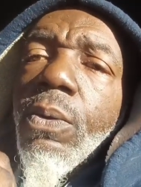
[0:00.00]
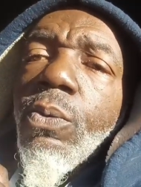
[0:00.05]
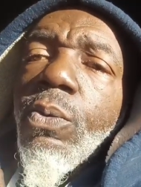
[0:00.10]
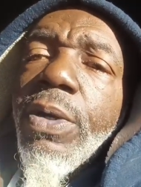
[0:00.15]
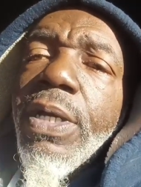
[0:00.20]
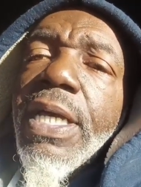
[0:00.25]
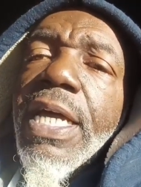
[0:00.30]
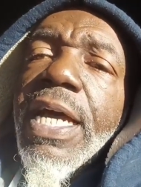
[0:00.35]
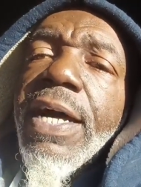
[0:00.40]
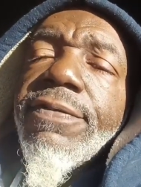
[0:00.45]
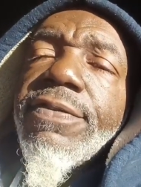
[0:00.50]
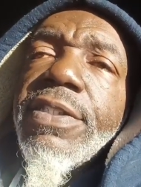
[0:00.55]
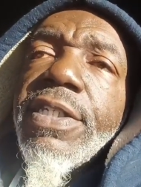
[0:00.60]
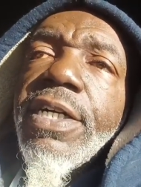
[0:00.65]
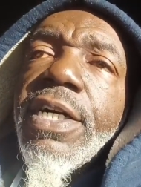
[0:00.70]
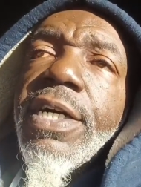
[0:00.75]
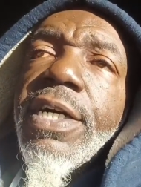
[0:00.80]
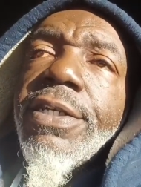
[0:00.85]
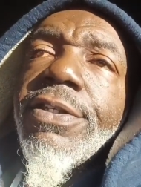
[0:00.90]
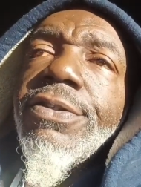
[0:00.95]
we have to
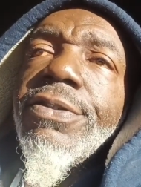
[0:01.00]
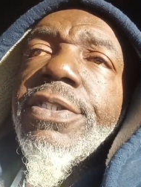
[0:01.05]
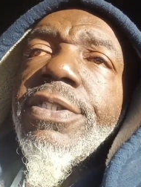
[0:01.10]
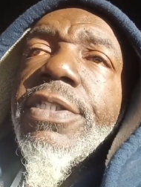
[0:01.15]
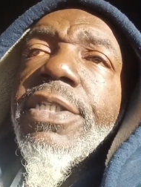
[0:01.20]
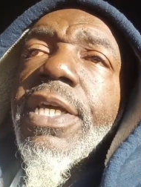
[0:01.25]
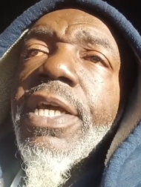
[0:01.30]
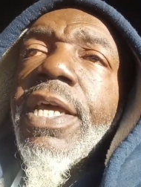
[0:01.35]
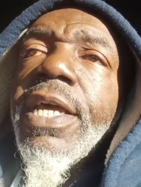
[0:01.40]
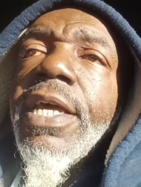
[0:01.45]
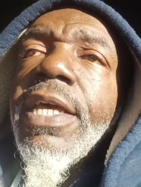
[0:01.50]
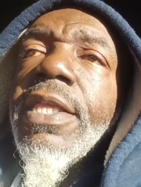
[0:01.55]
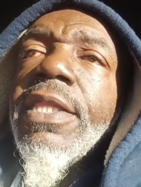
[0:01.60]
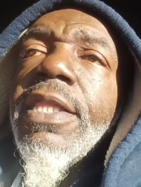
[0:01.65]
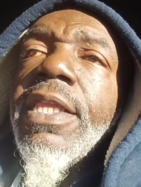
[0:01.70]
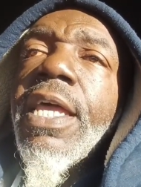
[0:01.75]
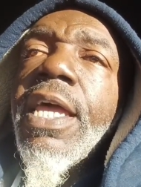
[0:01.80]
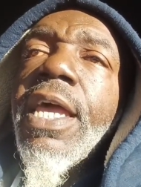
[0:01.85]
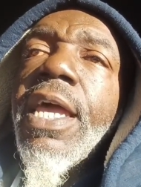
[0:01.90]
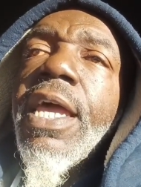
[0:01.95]

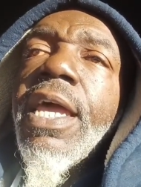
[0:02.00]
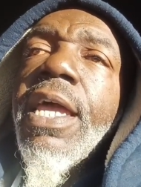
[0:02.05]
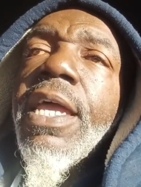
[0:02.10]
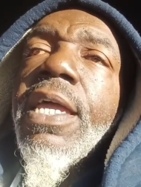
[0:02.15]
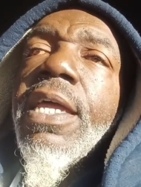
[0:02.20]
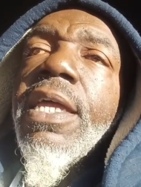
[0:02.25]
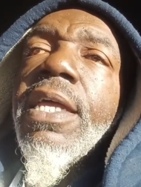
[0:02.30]
understand that